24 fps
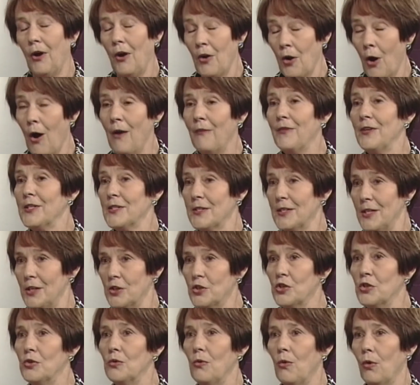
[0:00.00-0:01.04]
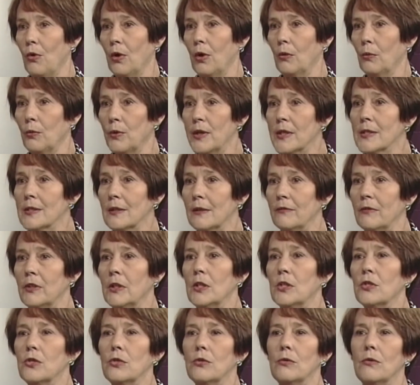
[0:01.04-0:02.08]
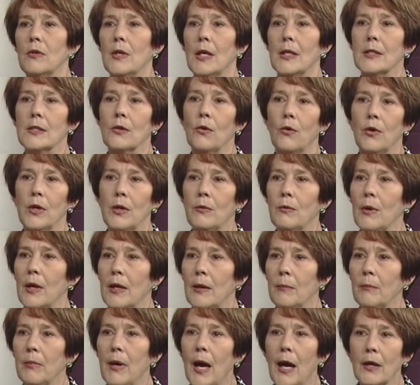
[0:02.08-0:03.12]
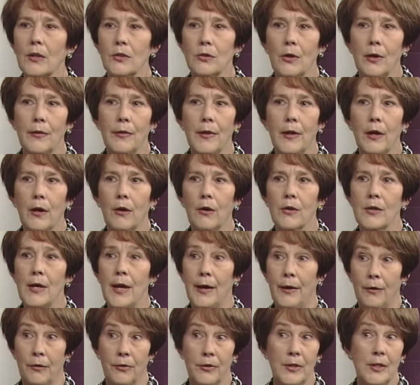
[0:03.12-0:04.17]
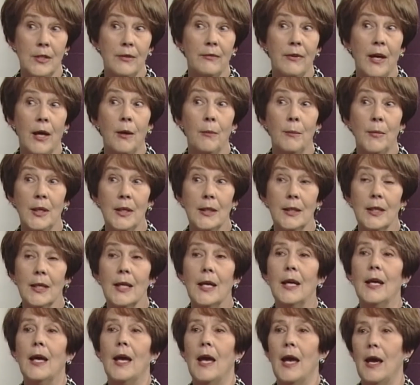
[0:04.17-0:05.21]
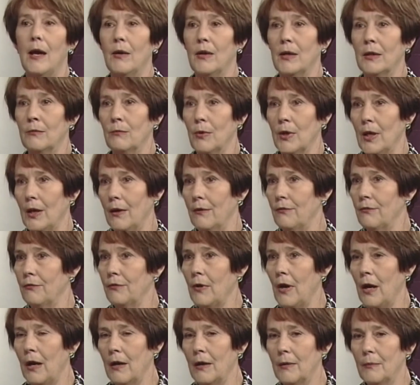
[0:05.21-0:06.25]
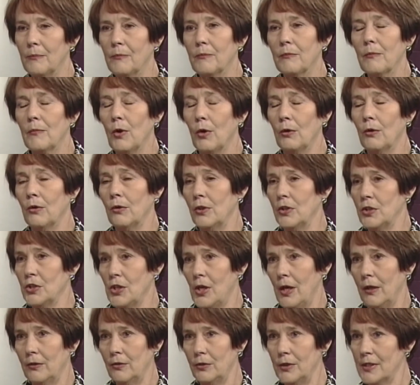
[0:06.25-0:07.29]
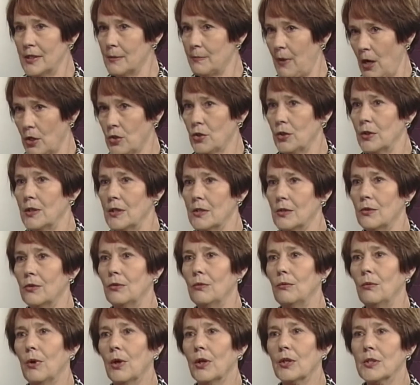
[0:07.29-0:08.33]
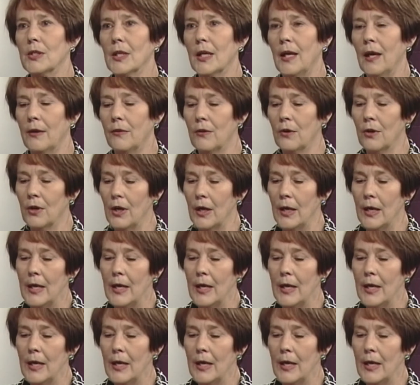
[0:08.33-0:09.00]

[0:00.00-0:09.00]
obvious issue or a risk of an issue that's going to impact on their healthy development. And we have early childhood specialists who work together.